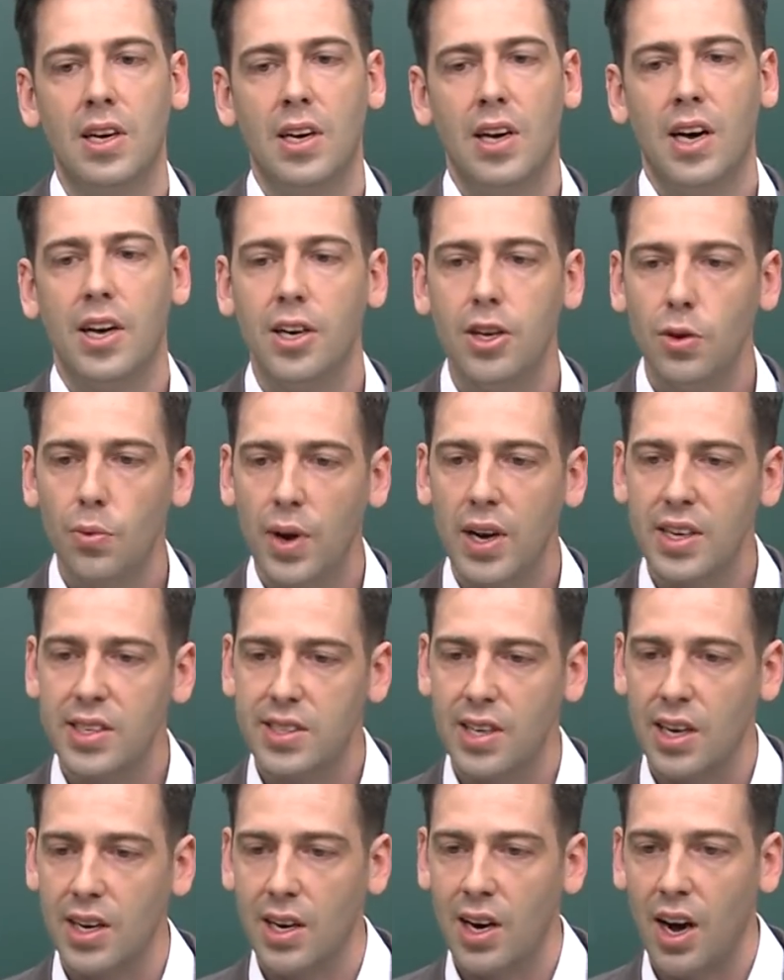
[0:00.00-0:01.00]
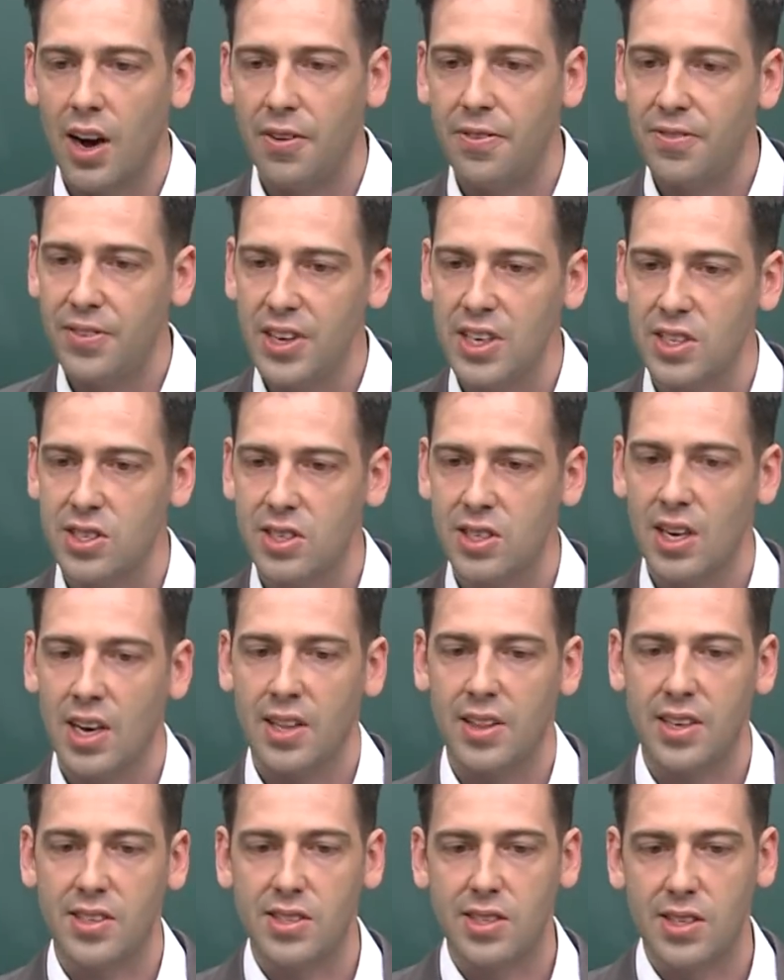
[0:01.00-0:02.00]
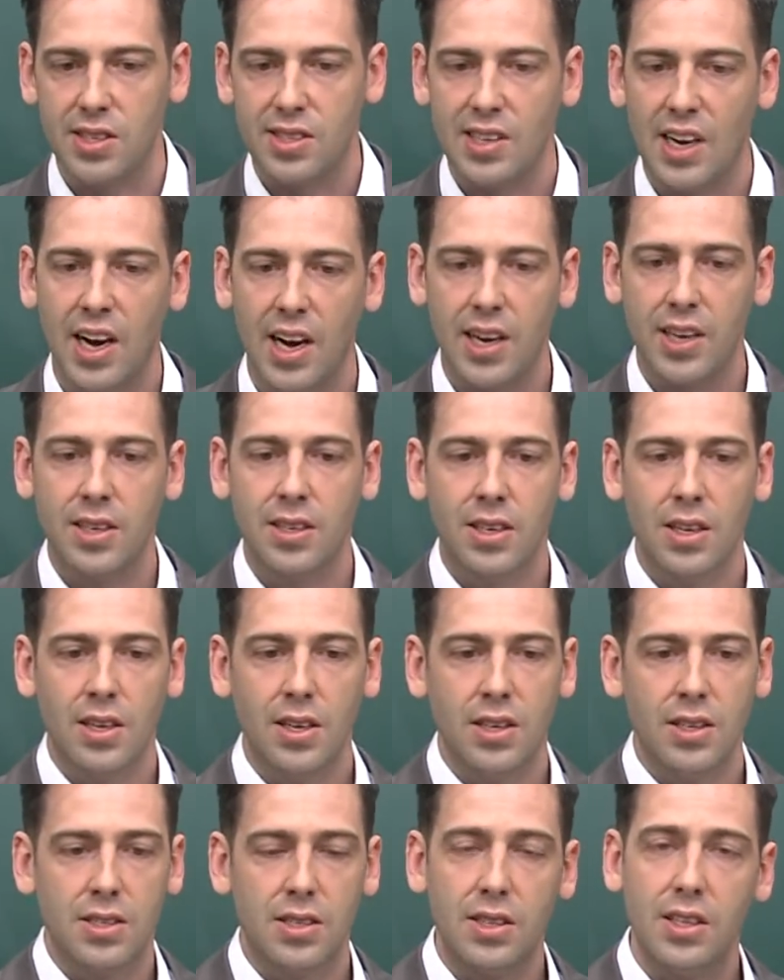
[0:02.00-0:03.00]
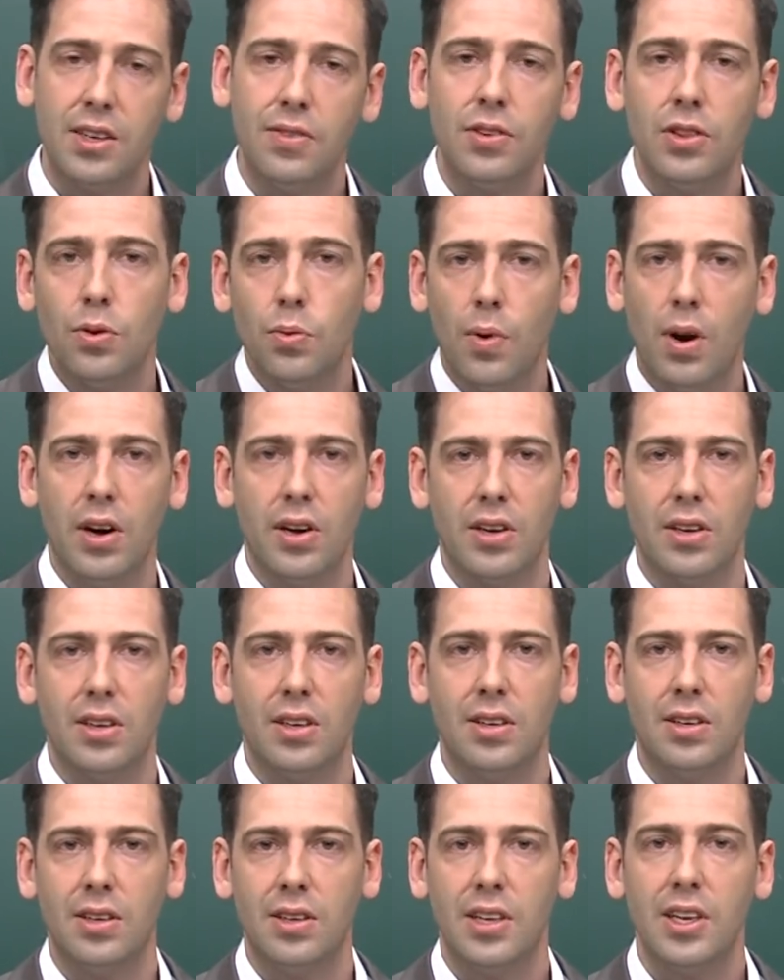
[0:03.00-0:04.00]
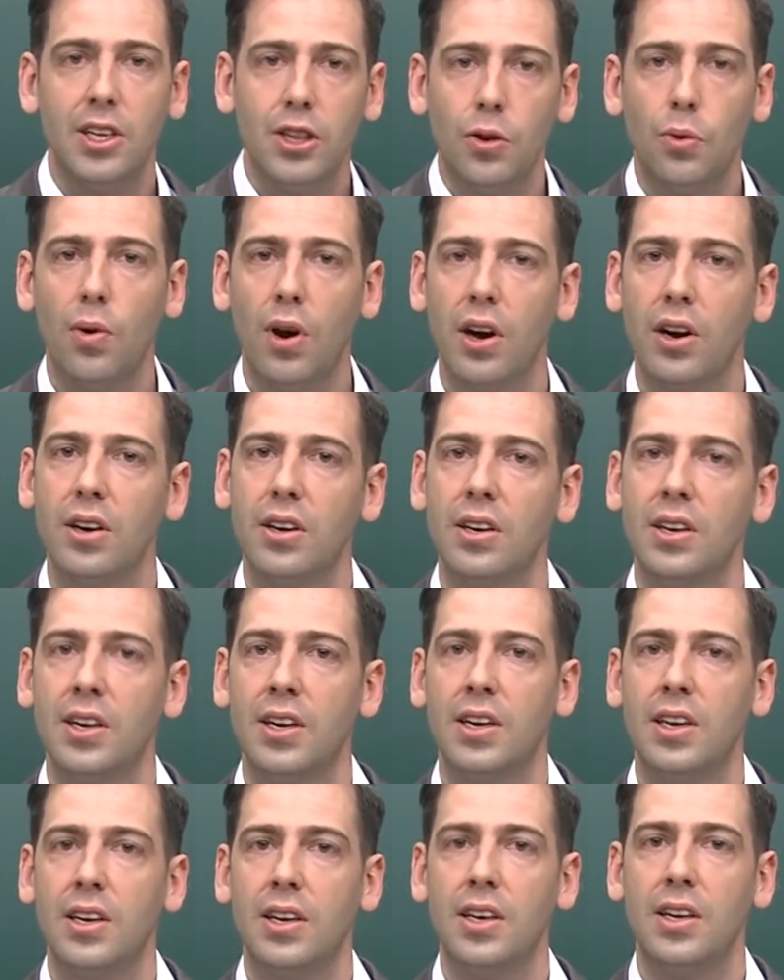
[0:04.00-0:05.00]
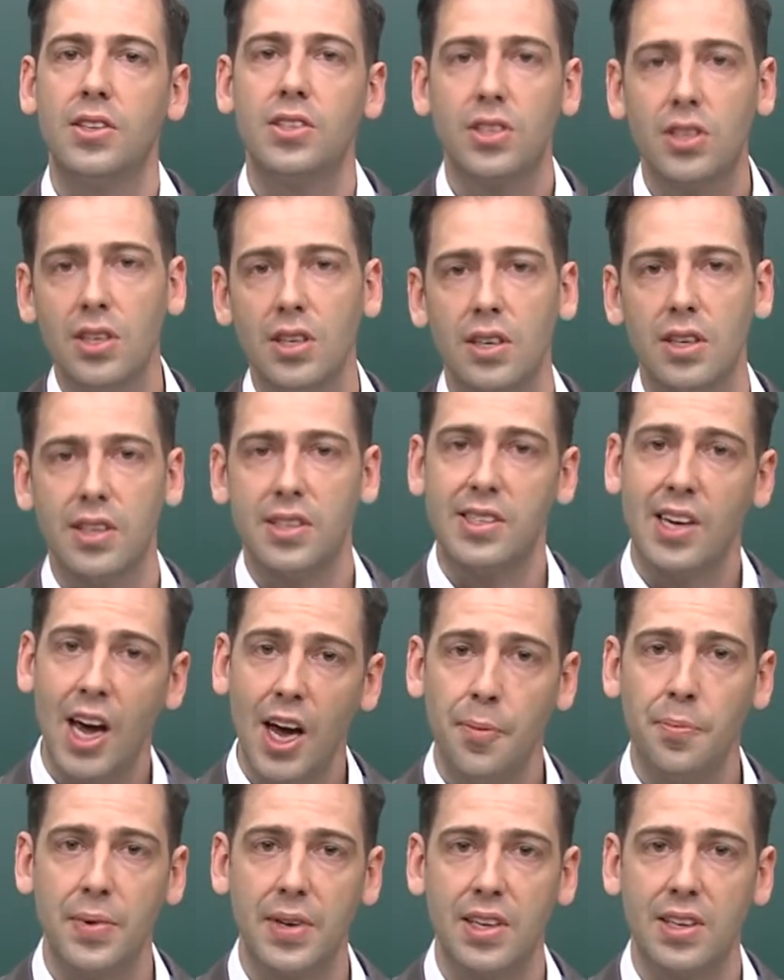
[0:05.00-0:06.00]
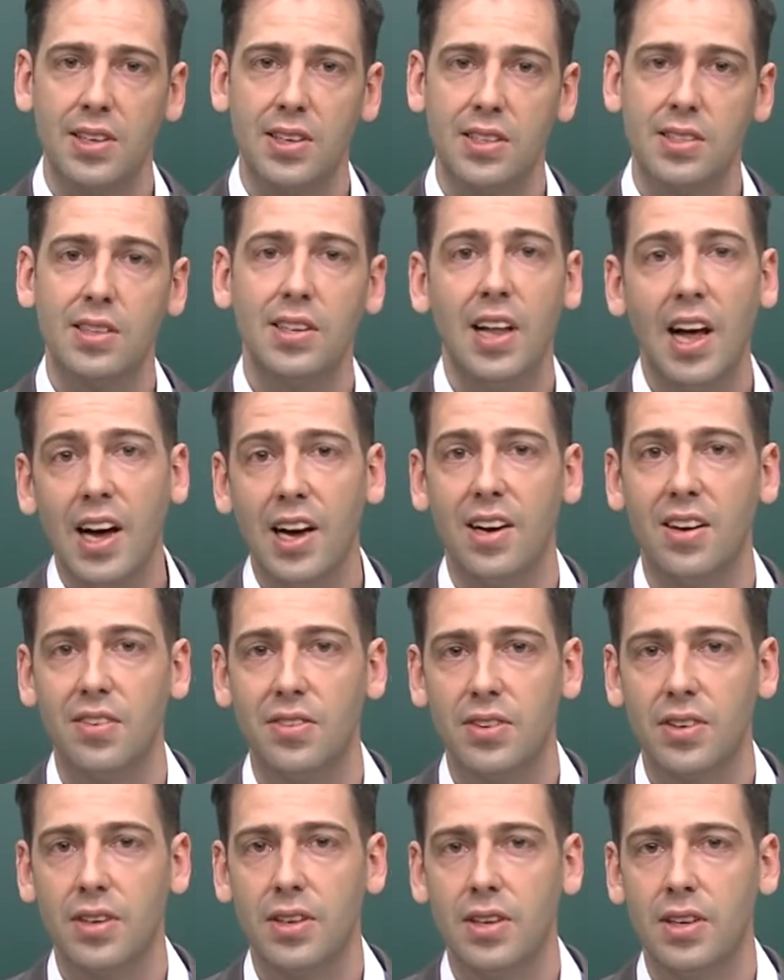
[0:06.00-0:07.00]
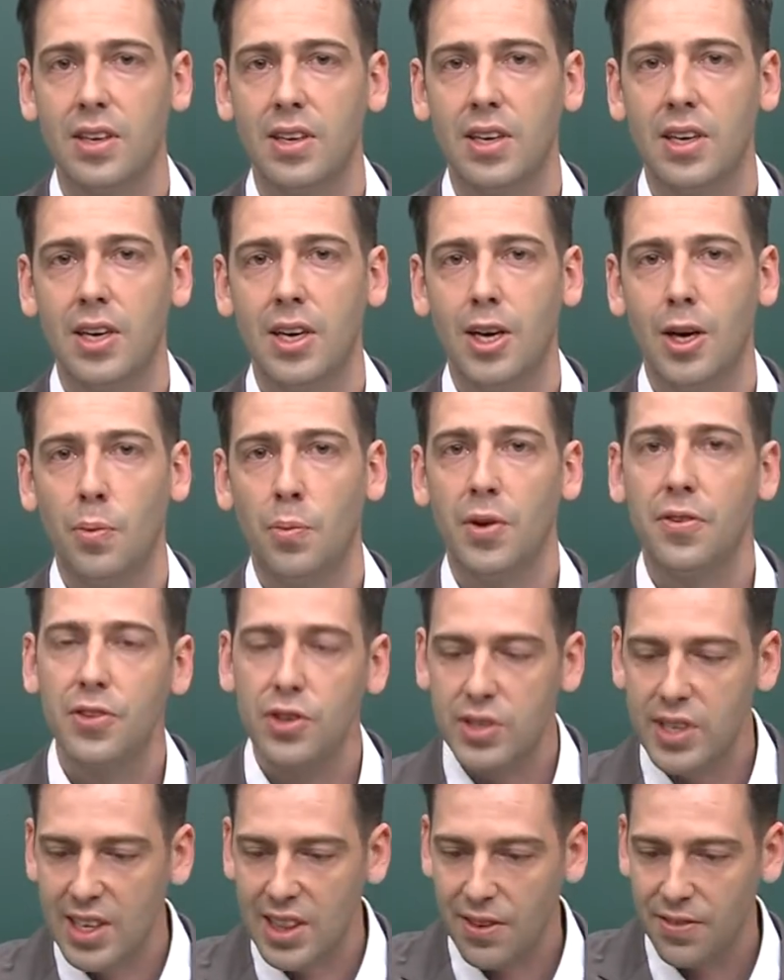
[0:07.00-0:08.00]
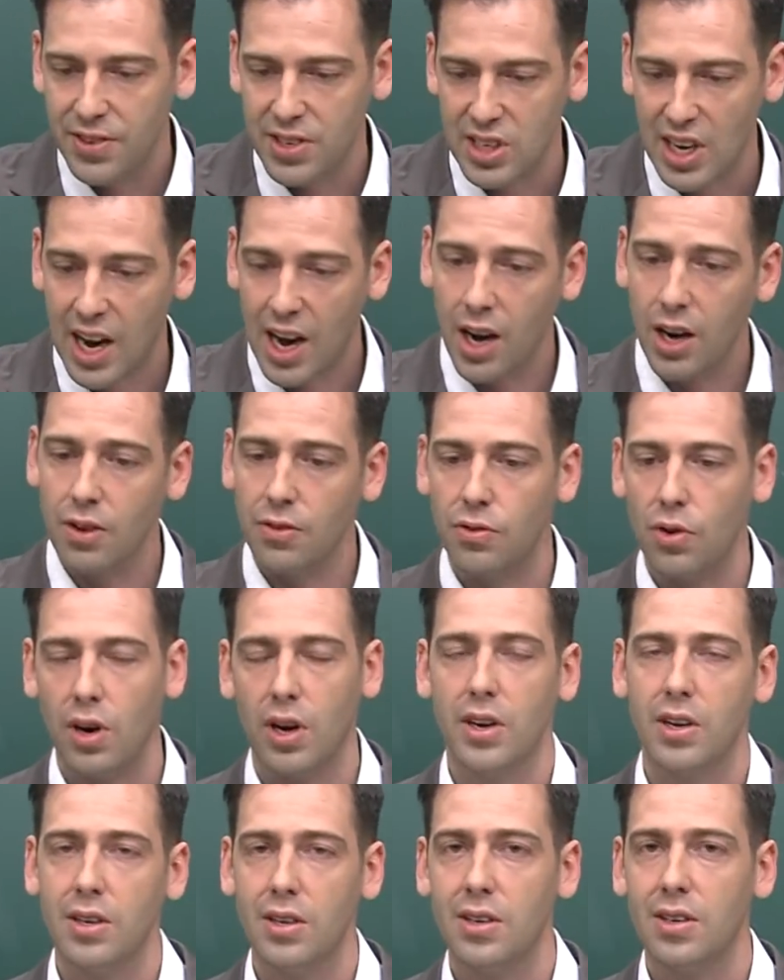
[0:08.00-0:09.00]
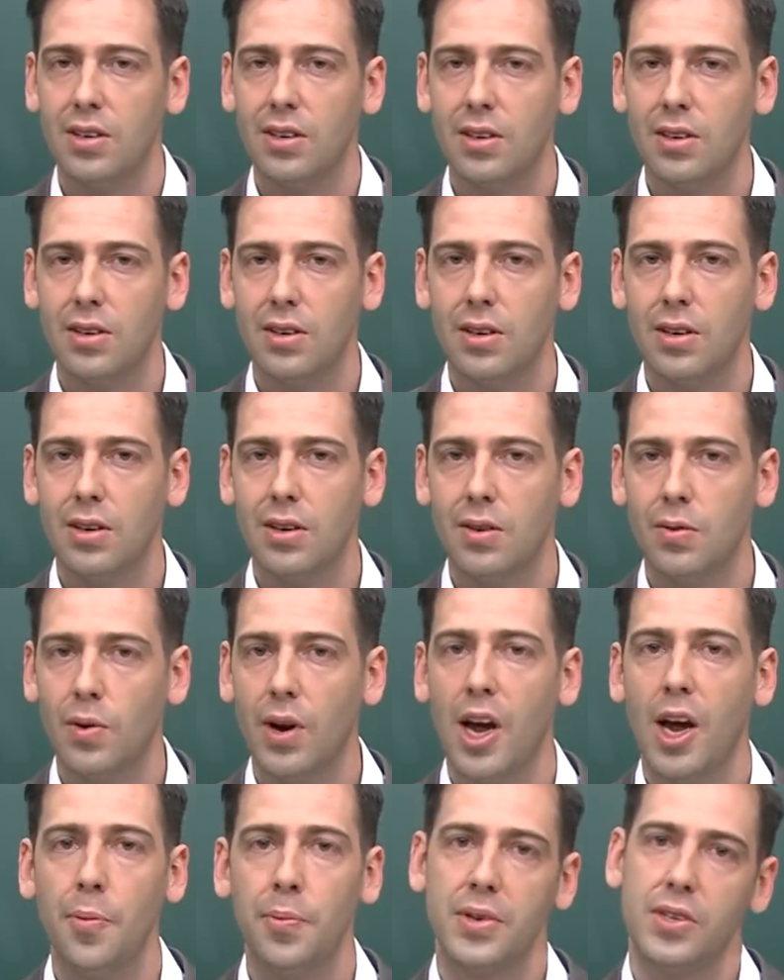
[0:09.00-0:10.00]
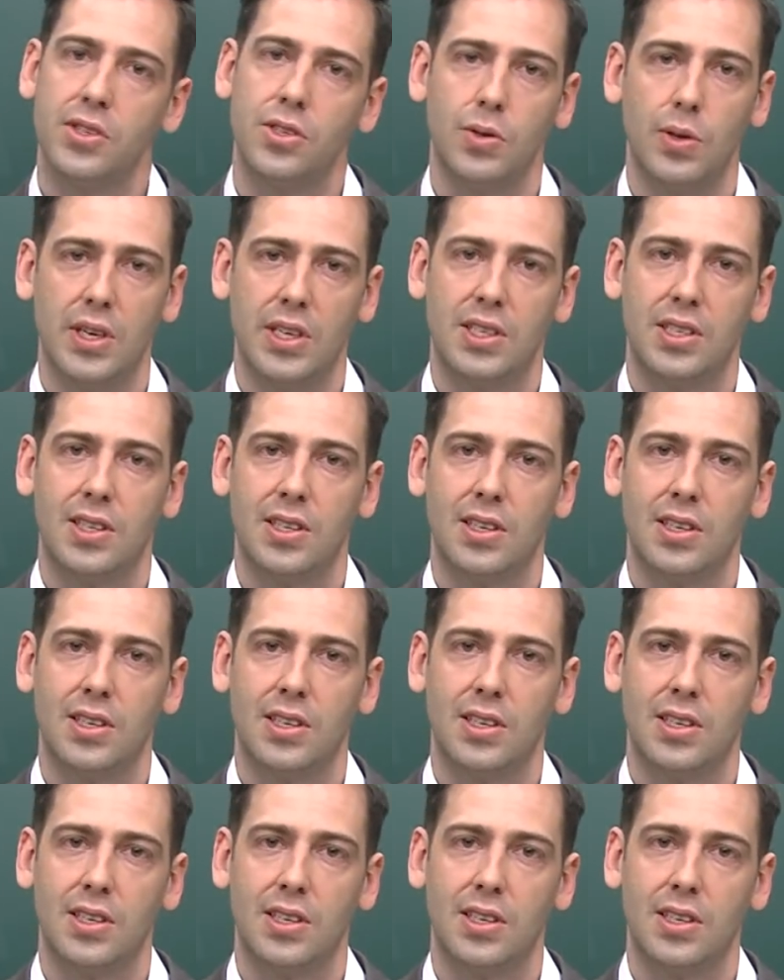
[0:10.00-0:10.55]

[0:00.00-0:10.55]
And in a way, it's like a fish that's designed to live in the water. In the water, it's good, it's happy, it's alive. But if you take that fish out of water, what happens to it?